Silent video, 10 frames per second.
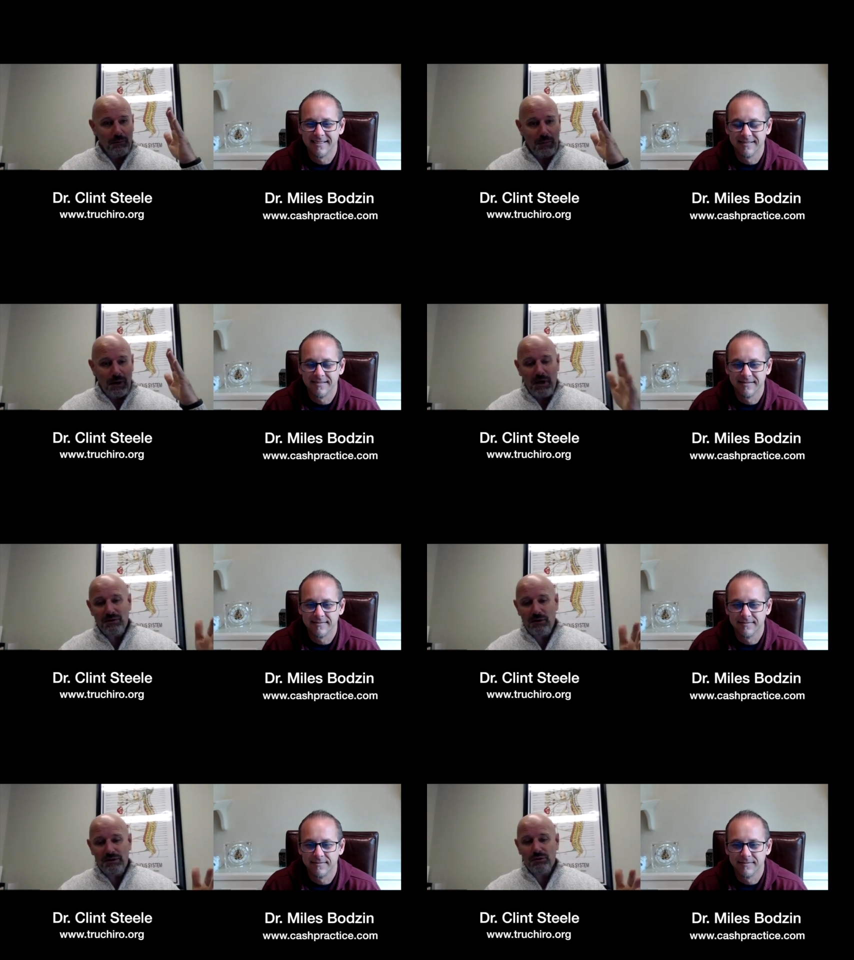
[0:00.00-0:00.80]
Speaker 1: my
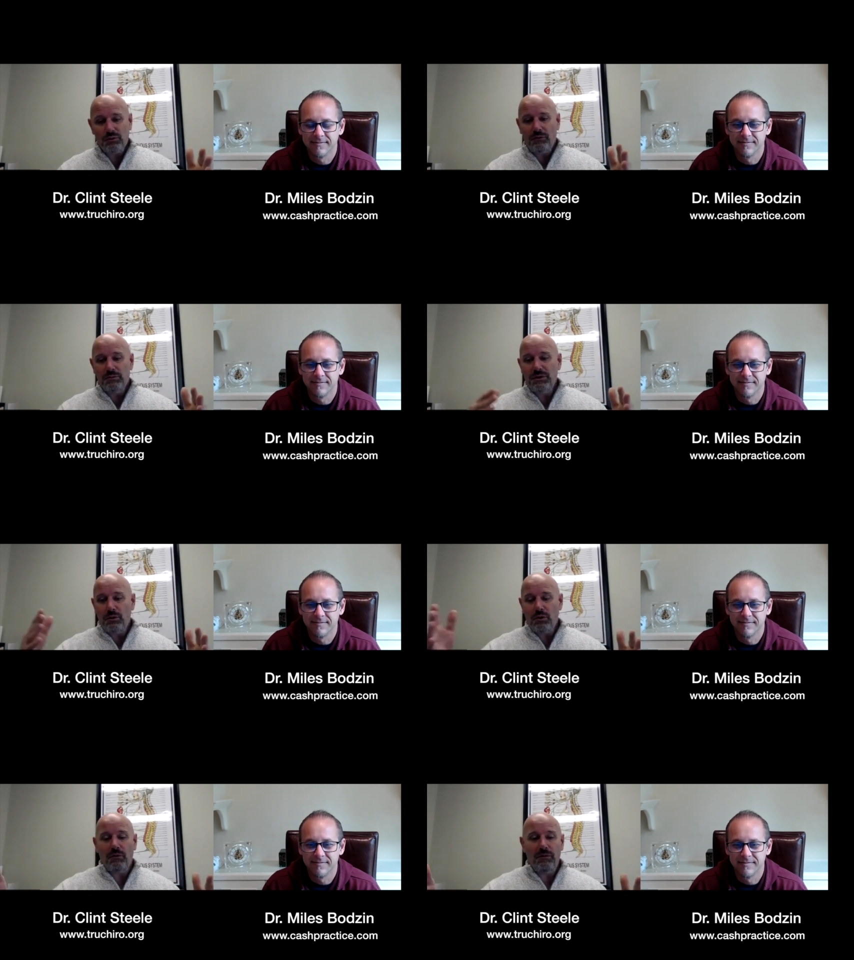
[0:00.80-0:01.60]
patient visits went from
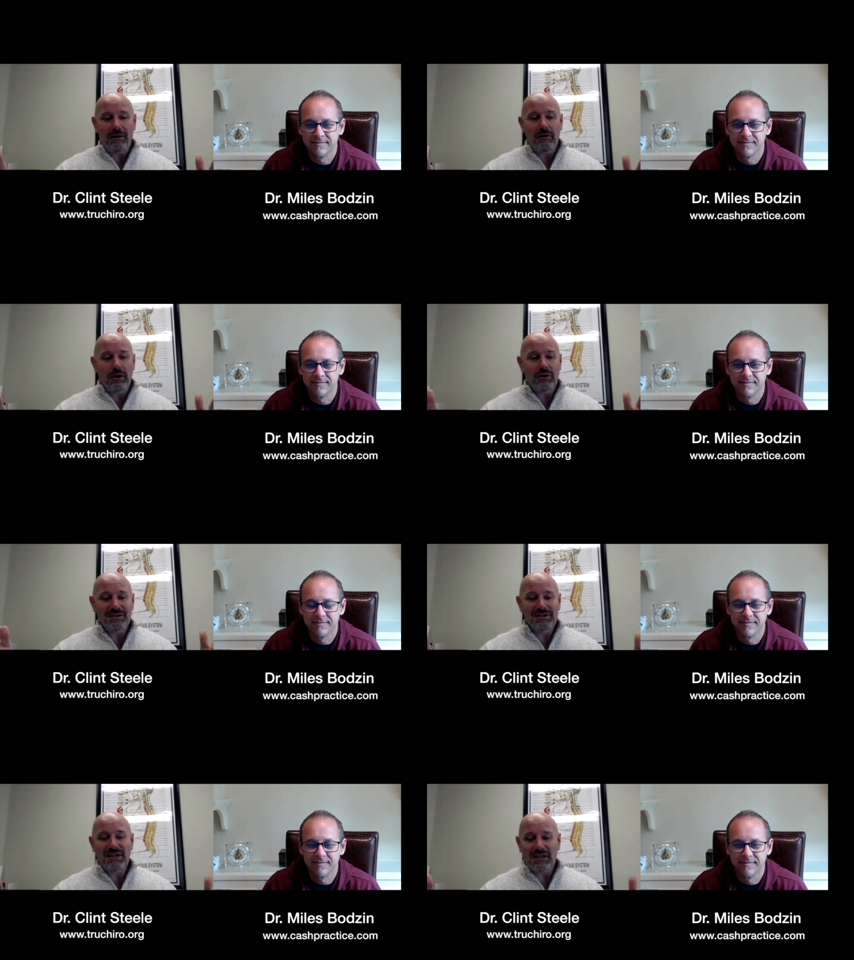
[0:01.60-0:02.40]
zero to 500
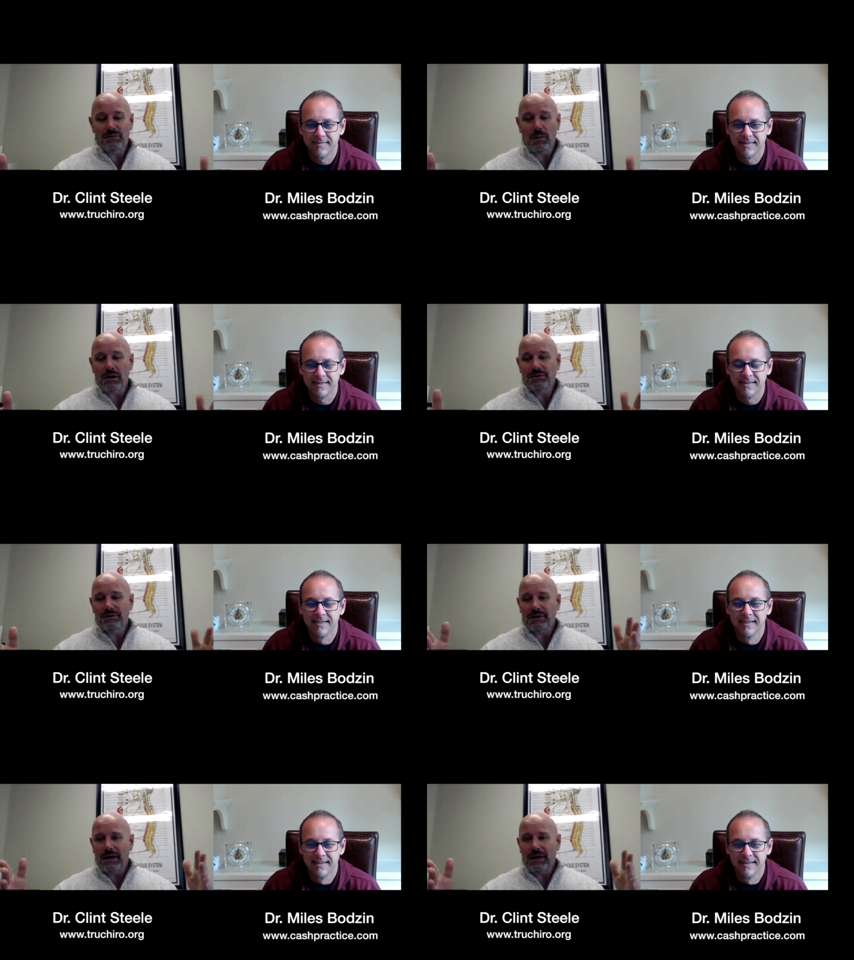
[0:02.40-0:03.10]
in six months.